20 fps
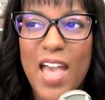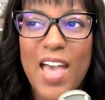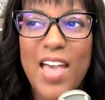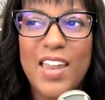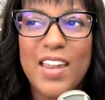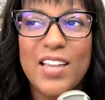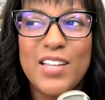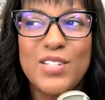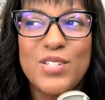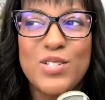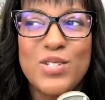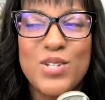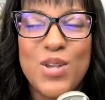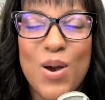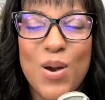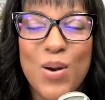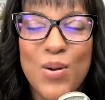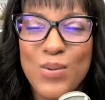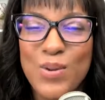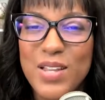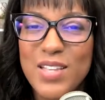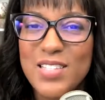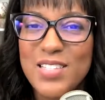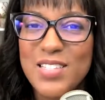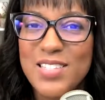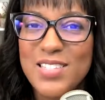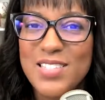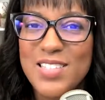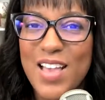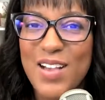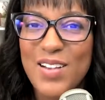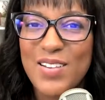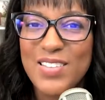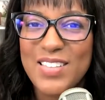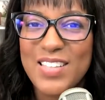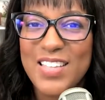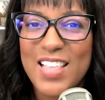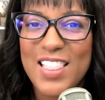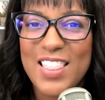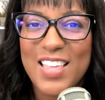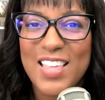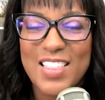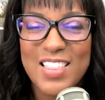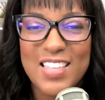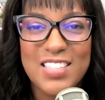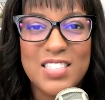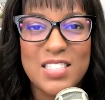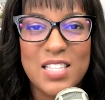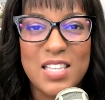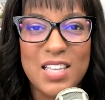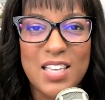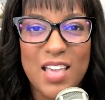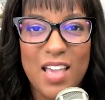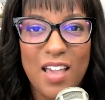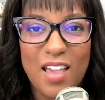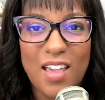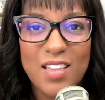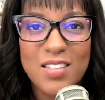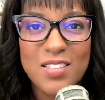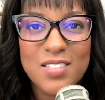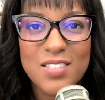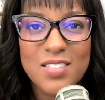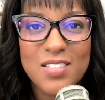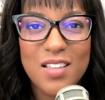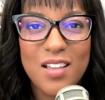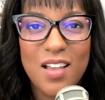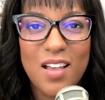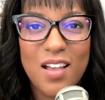And I don't necessarily think that's the case.